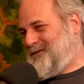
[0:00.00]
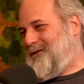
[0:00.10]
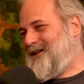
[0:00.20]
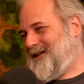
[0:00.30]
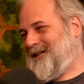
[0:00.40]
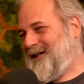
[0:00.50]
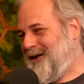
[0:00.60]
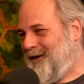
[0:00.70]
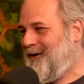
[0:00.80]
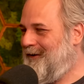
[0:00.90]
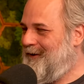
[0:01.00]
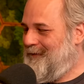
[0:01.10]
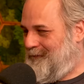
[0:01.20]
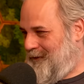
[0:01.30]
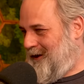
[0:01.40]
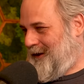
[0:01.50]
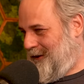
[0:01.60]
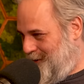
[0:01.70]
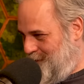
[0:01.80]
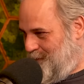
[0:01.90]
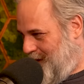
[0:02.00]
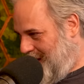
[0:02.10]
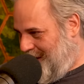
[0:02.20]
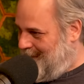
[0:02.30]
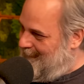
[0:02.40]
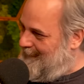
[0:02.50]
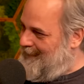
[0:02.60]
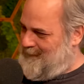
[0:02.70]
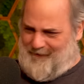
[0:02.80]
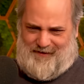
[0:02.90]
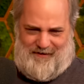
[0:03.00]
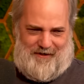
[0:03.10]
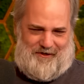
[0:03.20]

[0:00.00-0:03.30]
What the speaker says: Twice a year. Fuck you, buddy. This is a